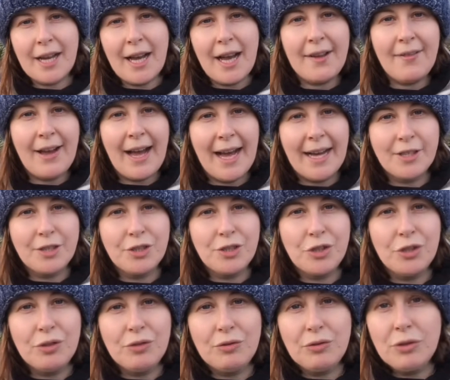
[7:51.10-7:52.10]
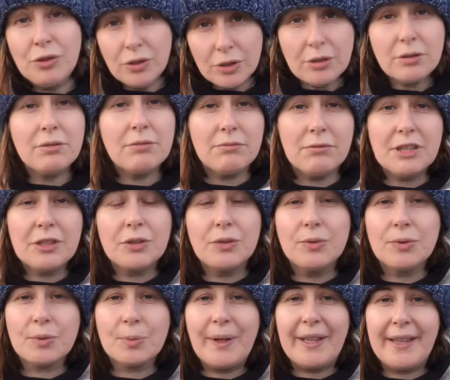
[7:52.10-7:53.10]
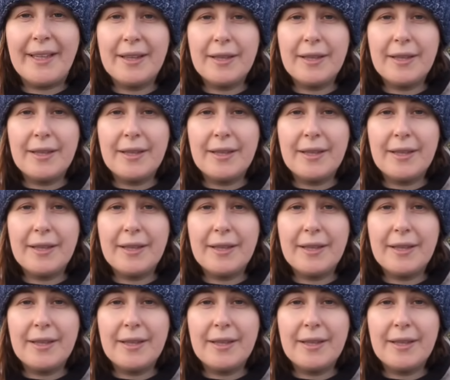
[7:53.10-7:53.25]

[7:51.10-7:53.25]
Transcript: that I've had good results with